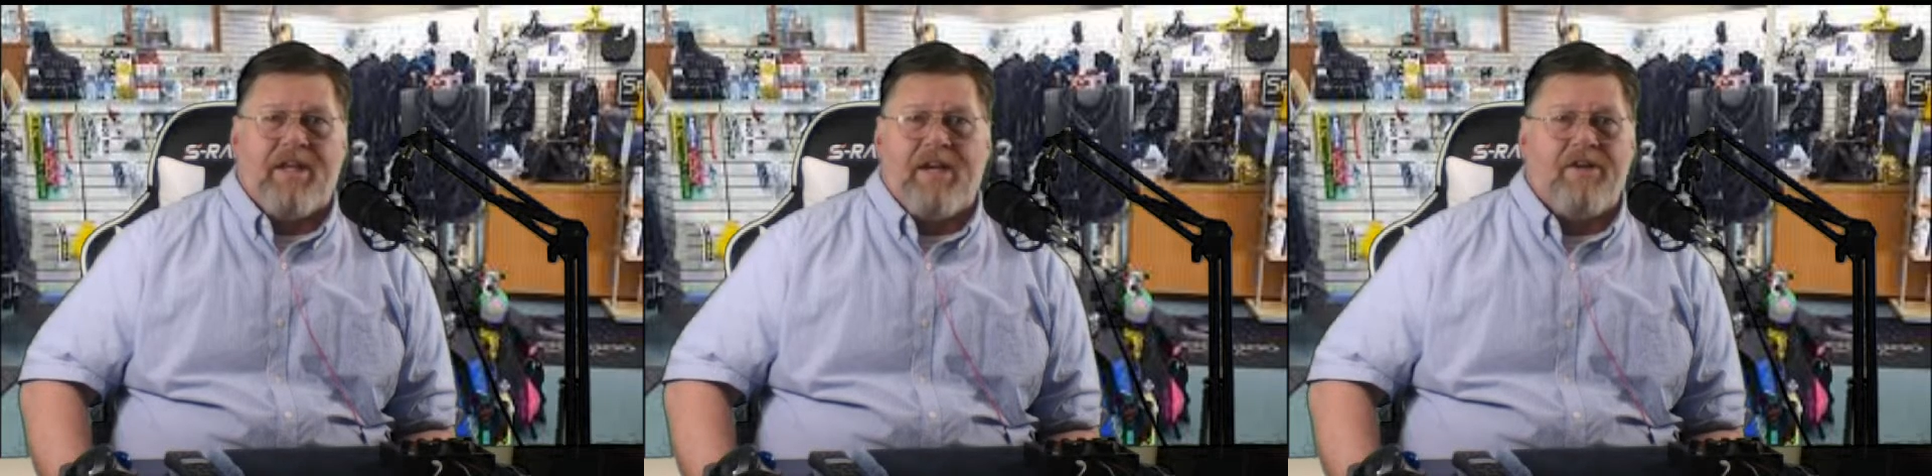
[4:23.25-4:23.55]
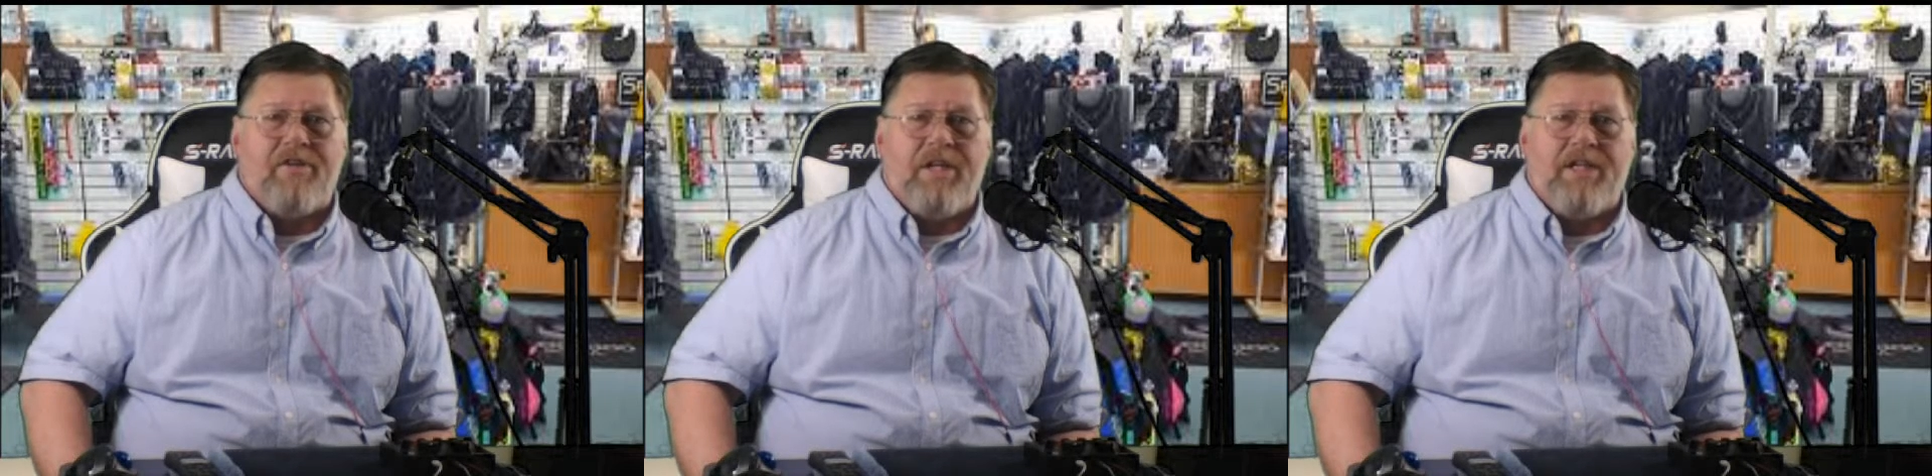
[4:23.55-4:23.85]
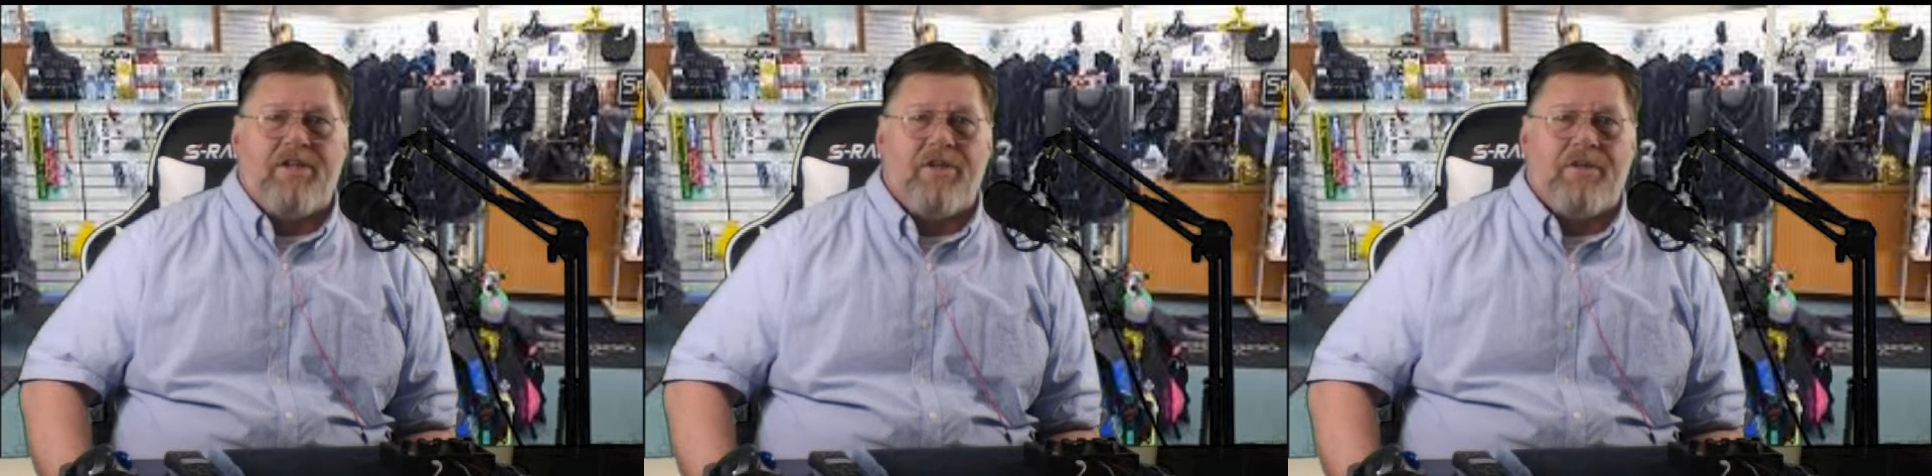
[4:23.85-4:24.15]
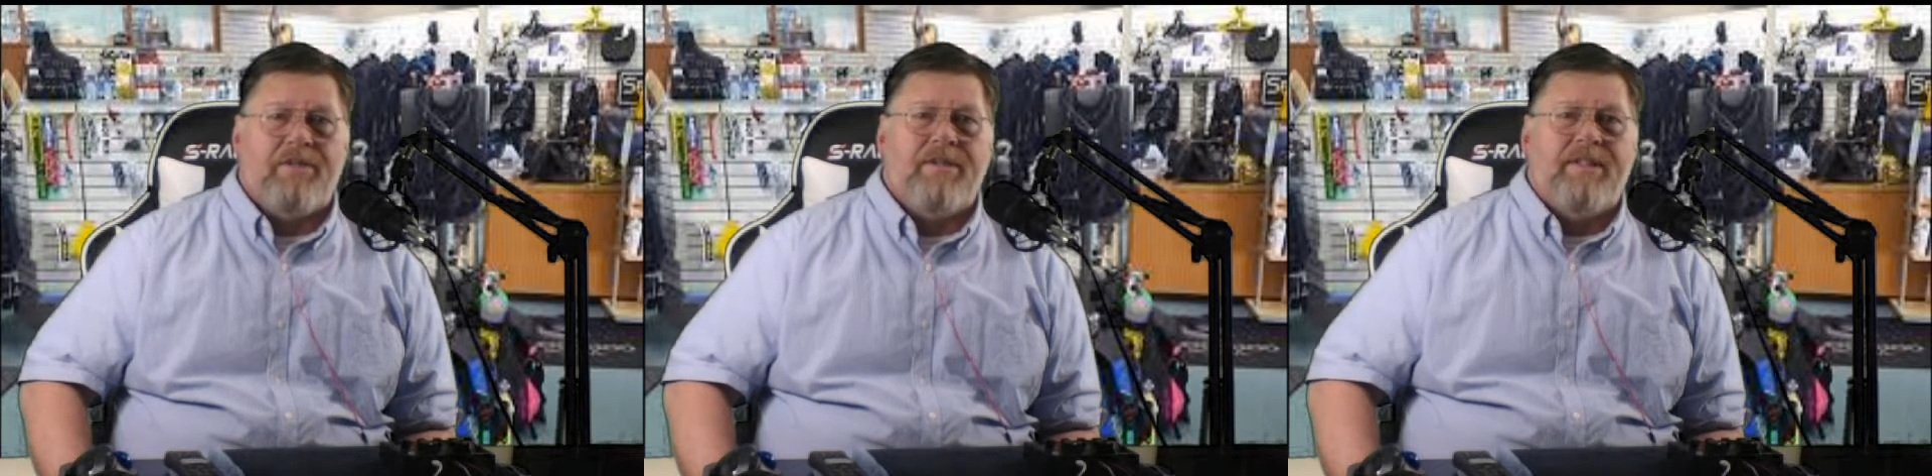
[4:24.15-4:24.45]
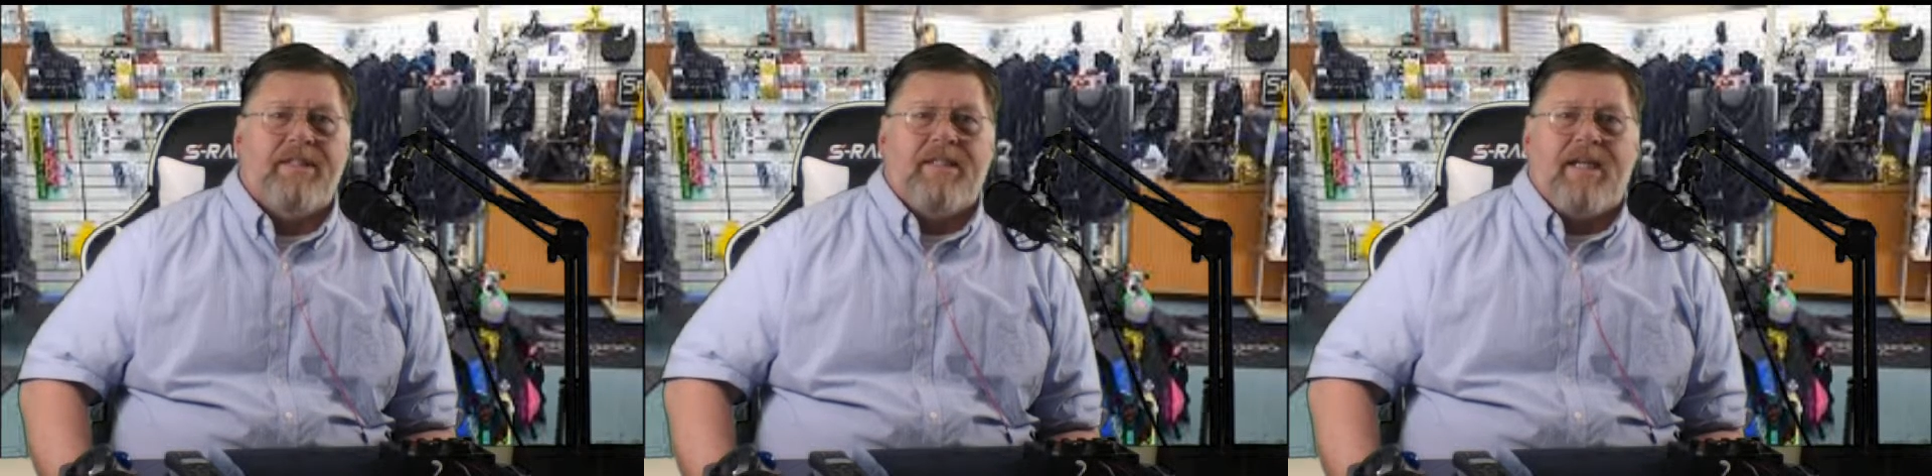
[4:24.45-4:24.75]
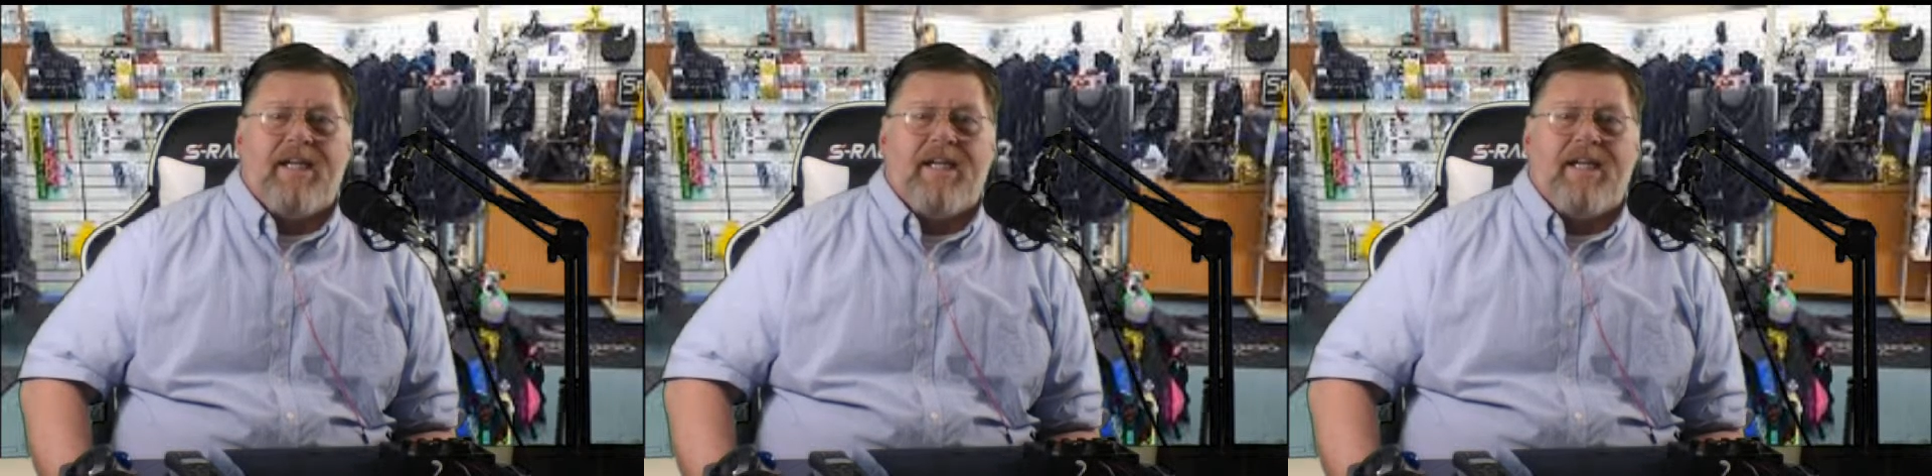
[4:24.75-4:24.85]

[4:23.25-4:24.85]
I don't need to.